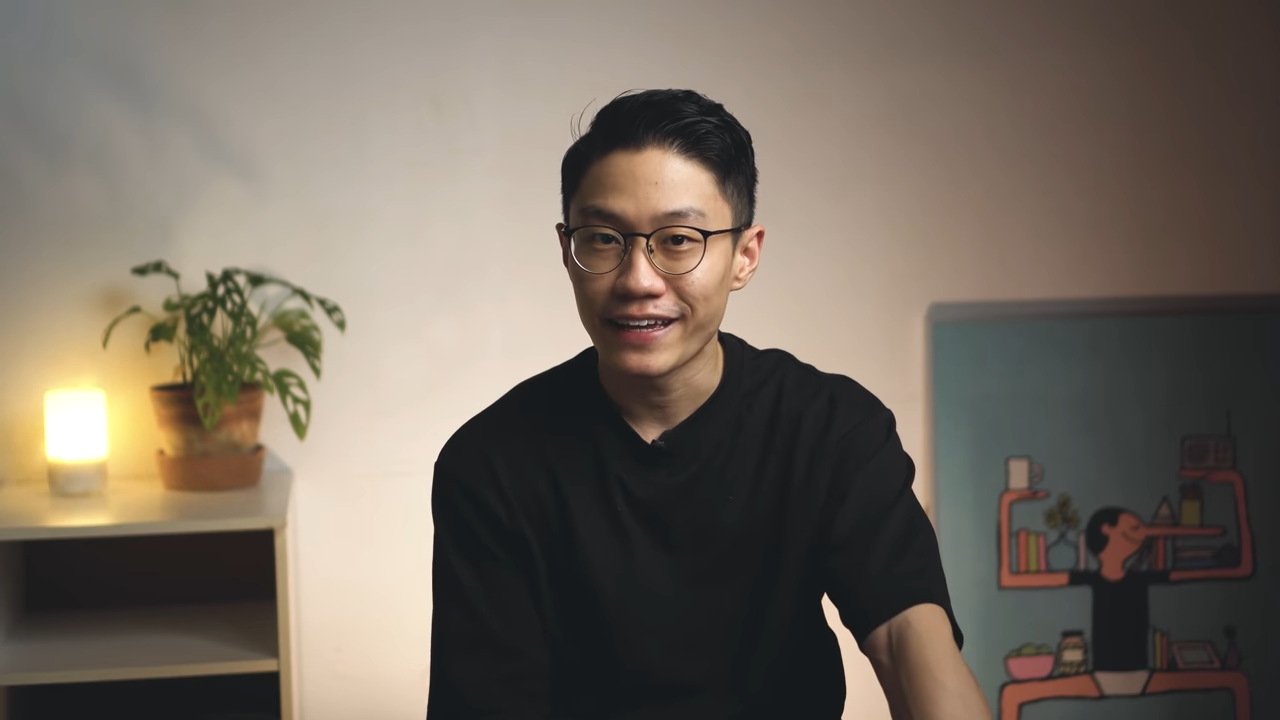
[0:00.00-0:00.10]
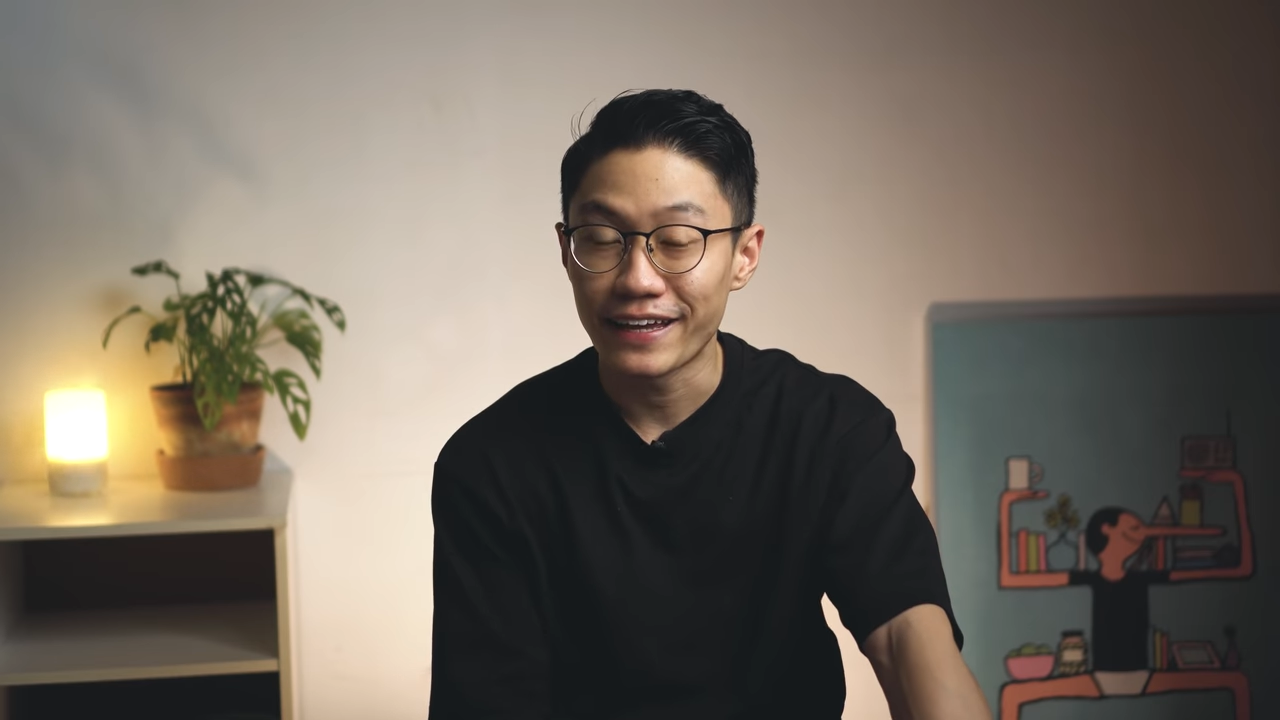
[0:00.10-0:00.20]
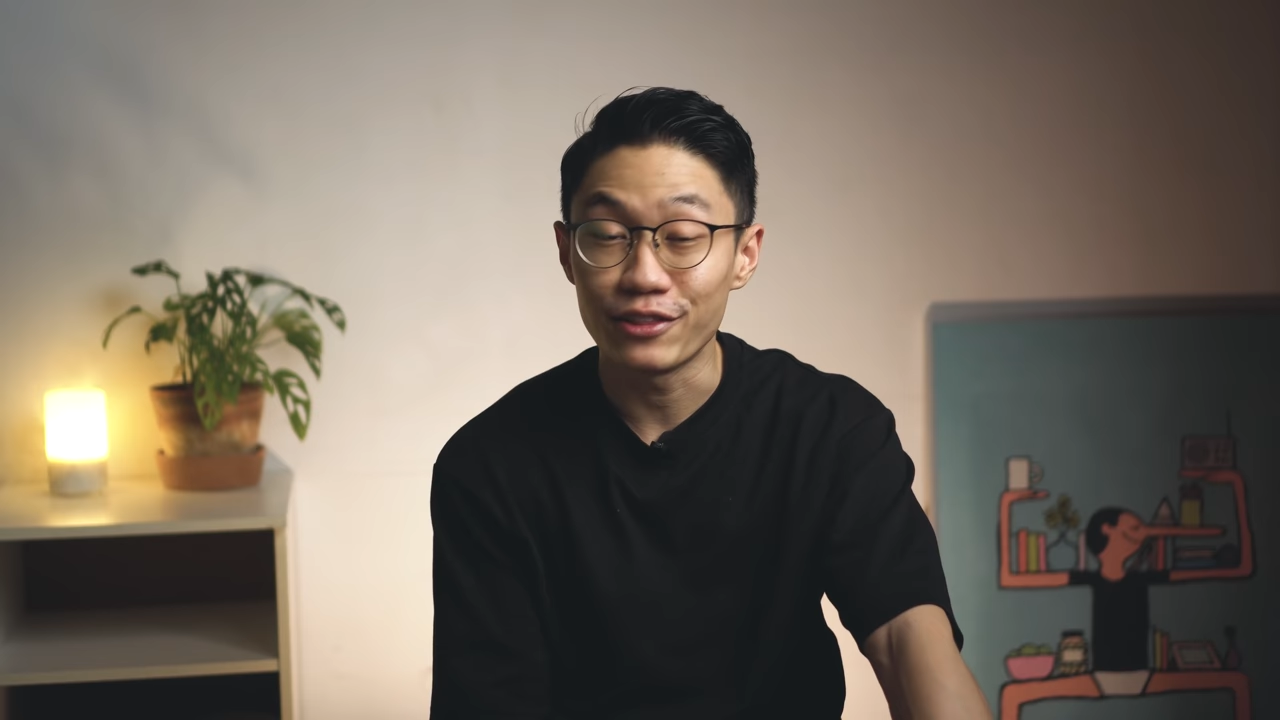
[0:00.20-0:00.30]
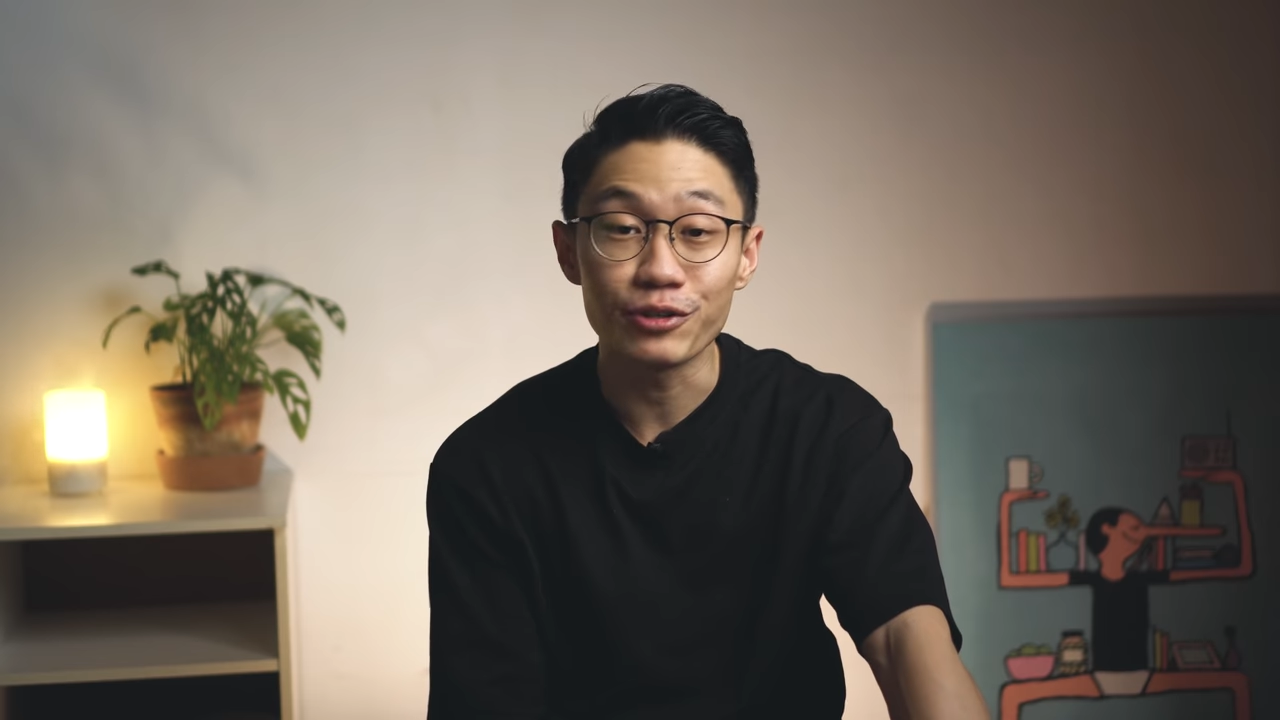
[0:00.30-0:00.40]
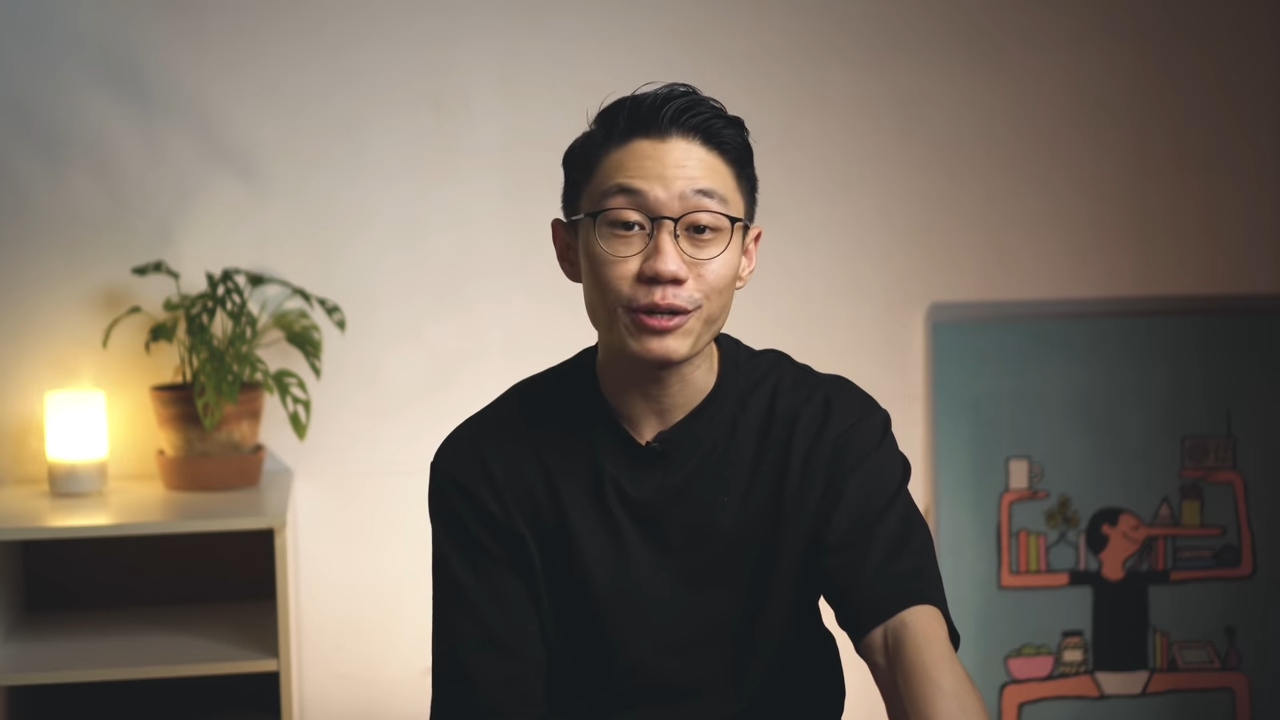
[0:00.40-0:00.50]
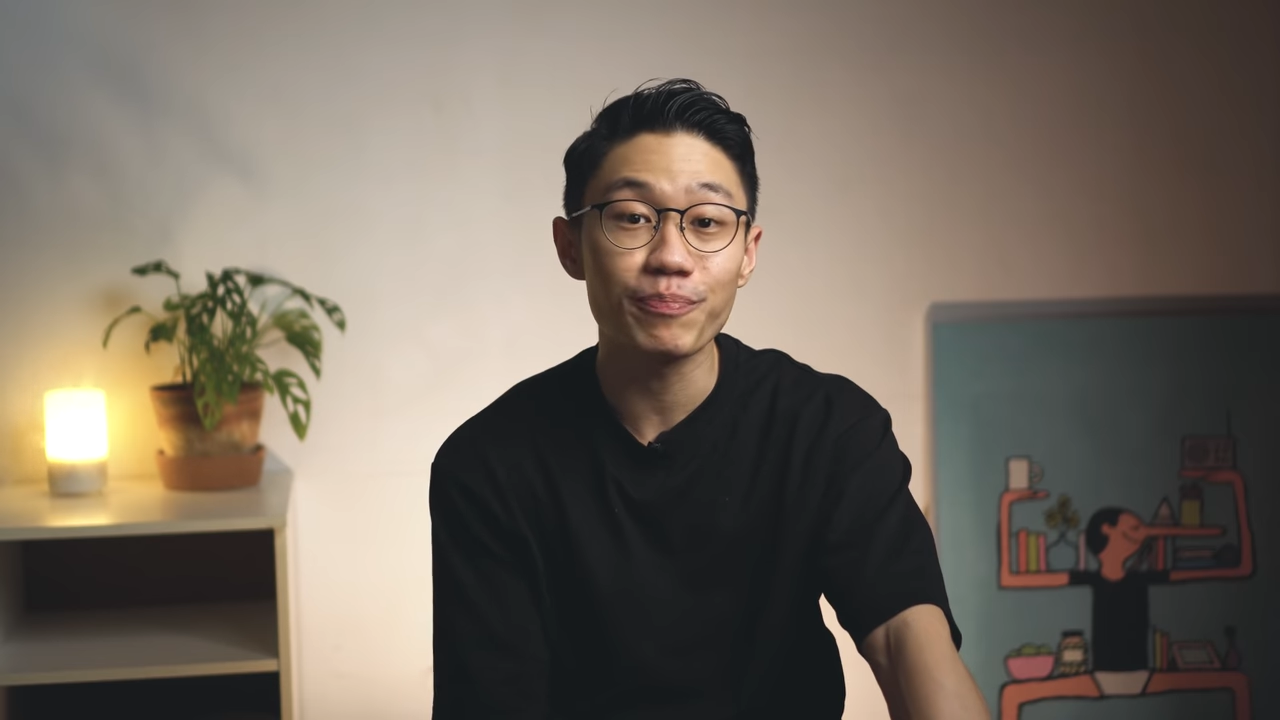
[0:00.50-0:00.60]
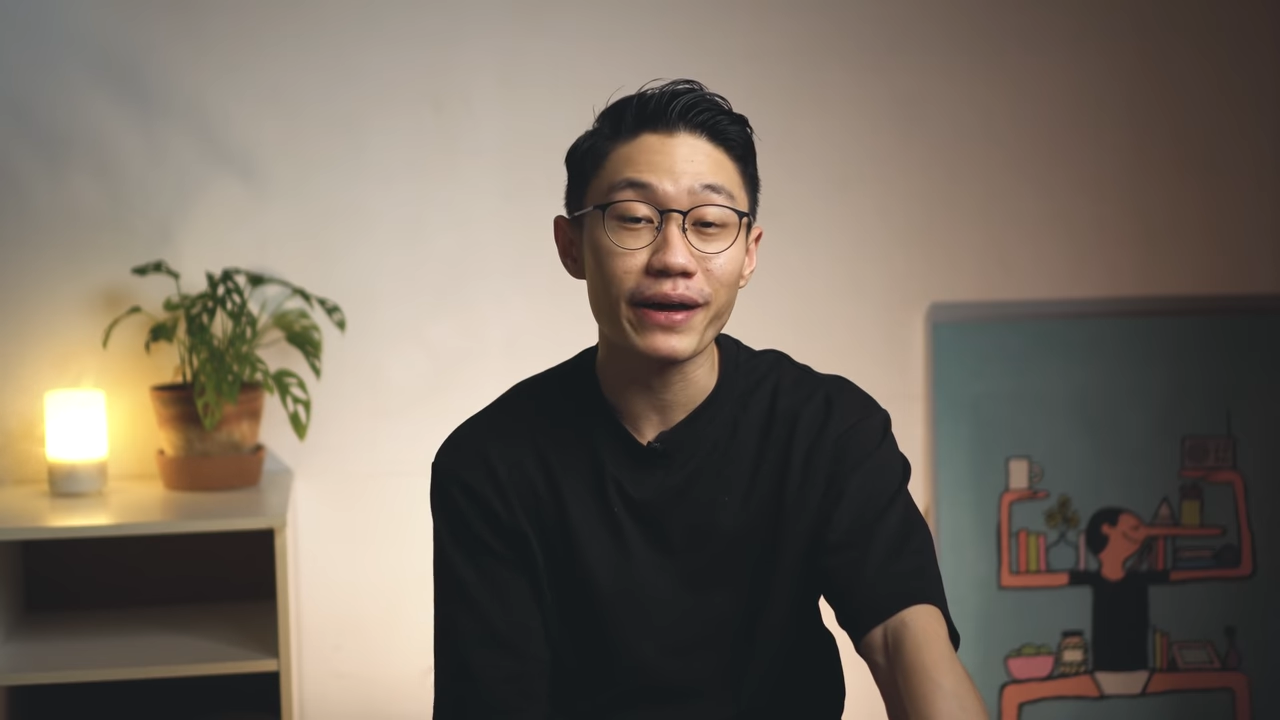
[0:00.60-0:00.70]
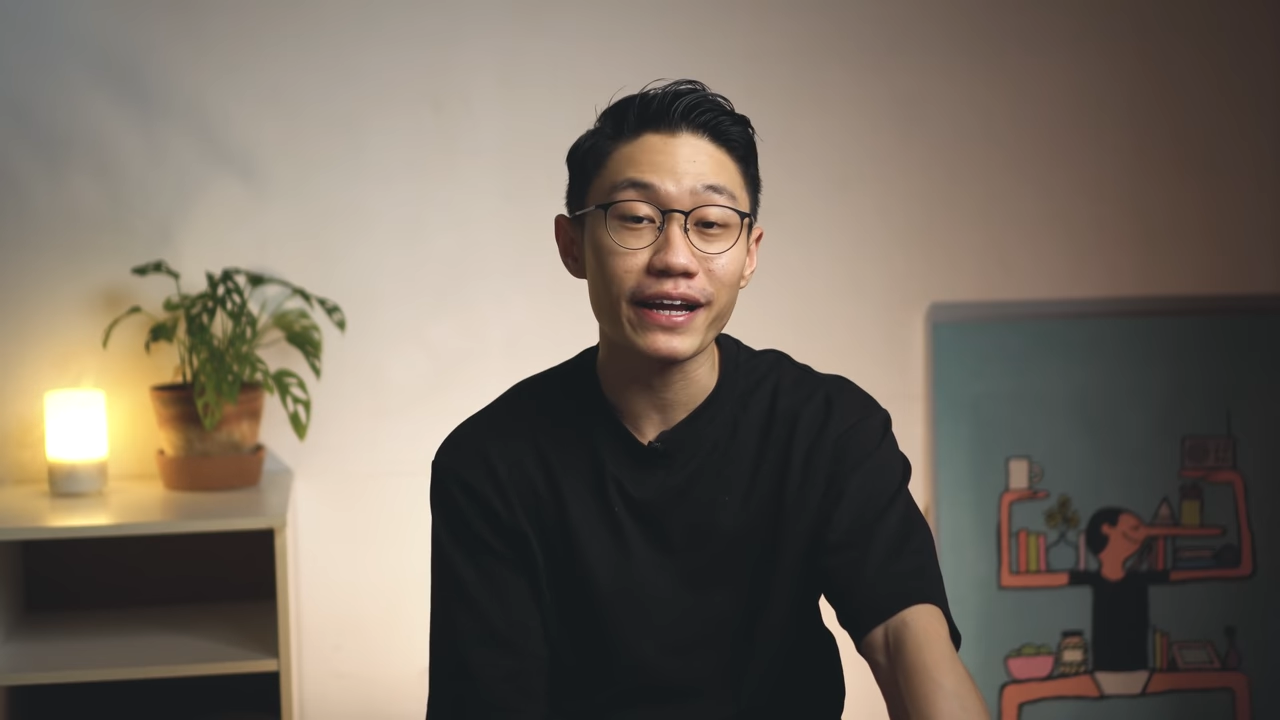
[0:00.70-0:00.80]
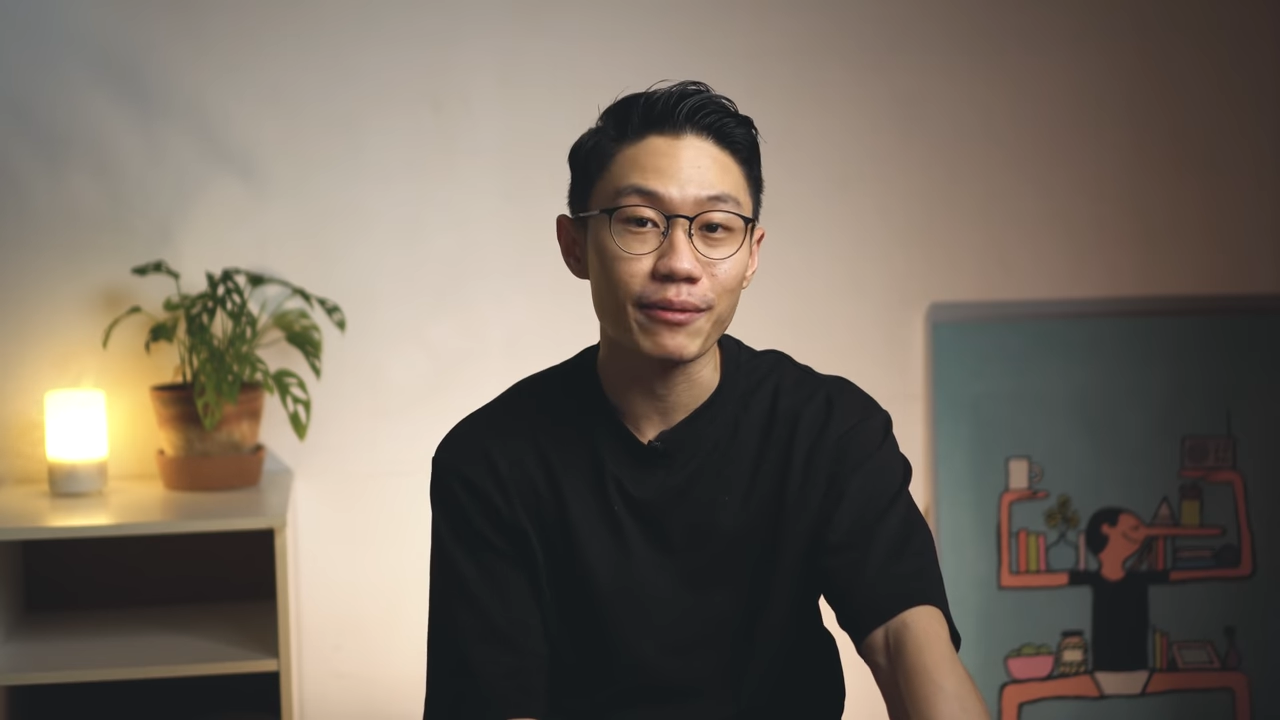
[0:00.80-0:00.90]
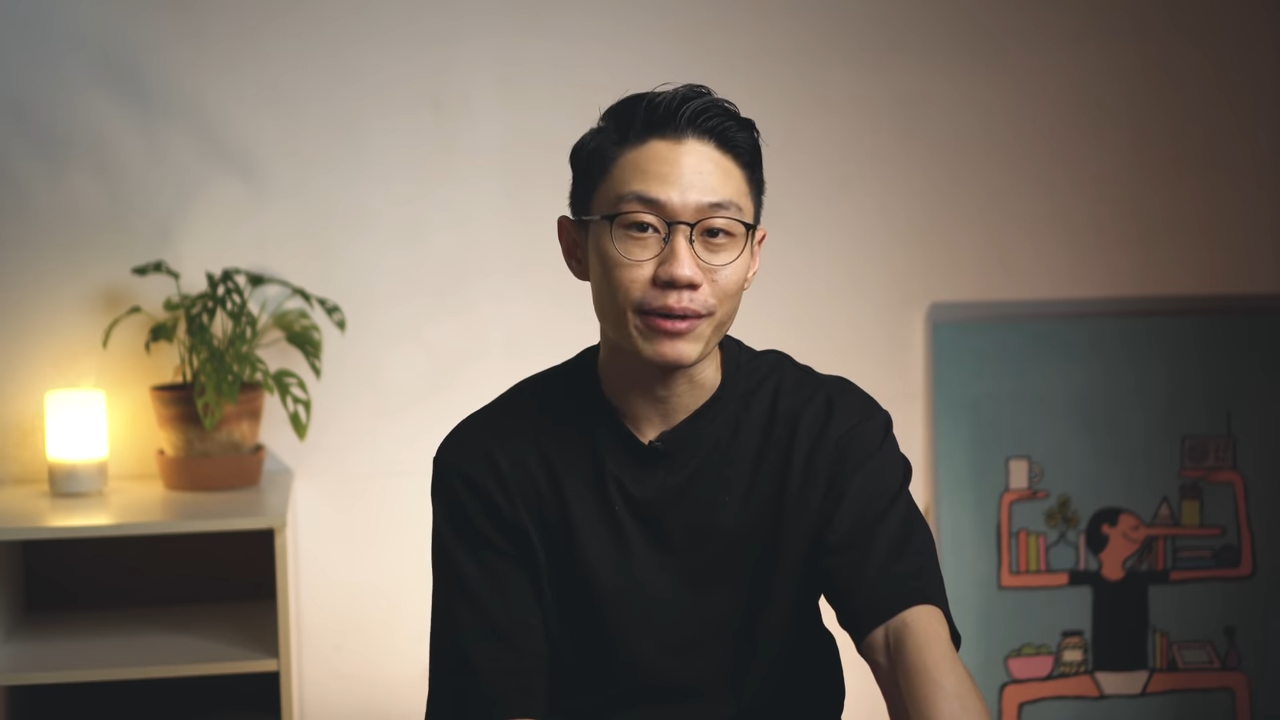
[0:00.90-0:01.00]
And looking
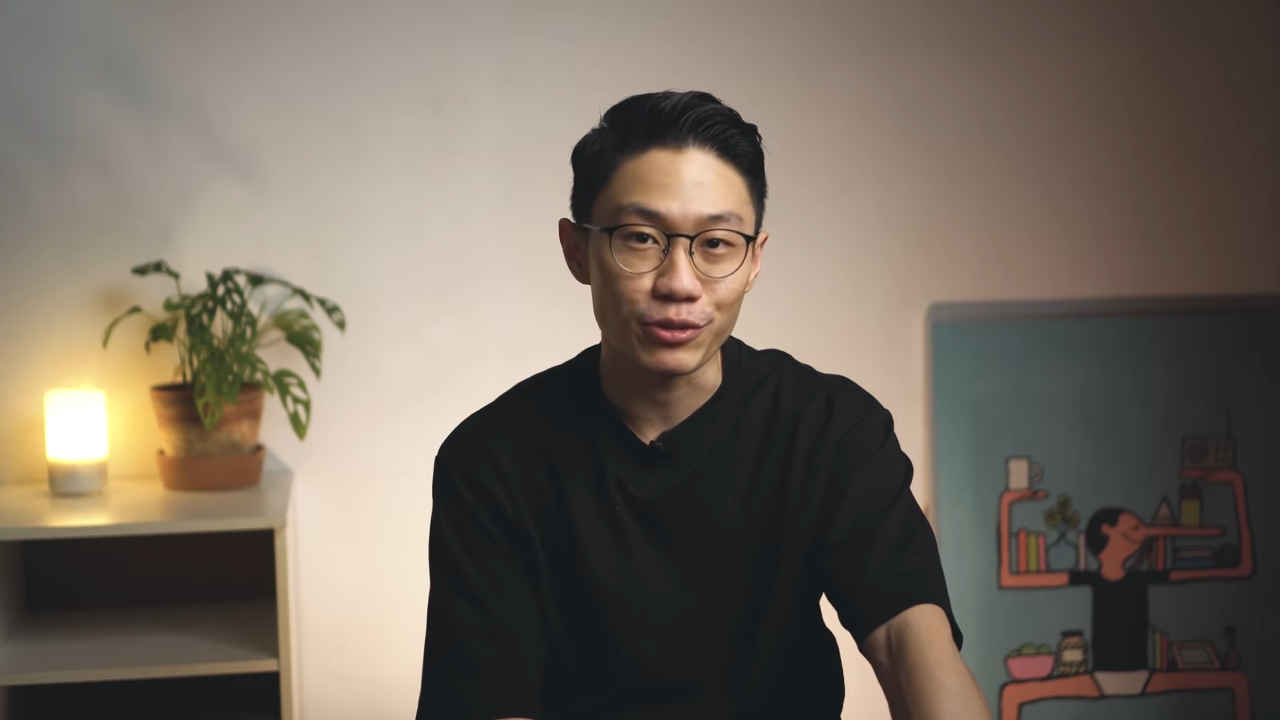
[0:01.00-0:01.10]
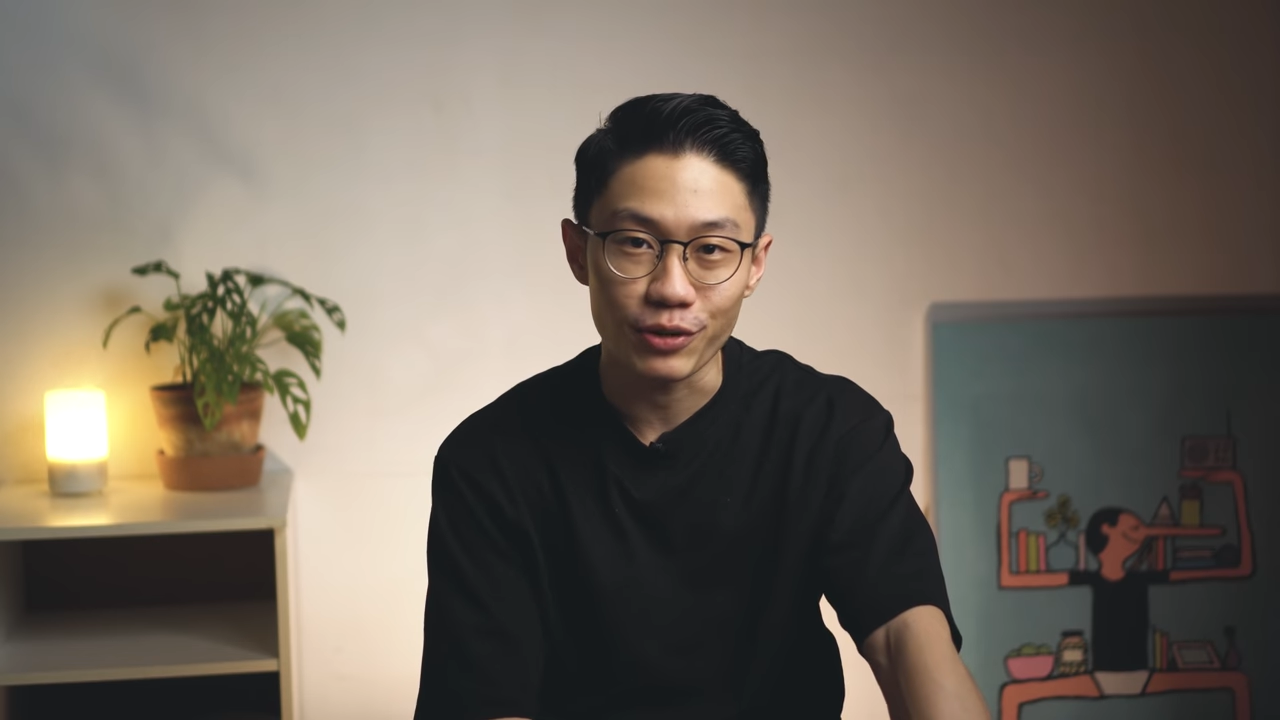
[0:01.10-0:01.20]
back at my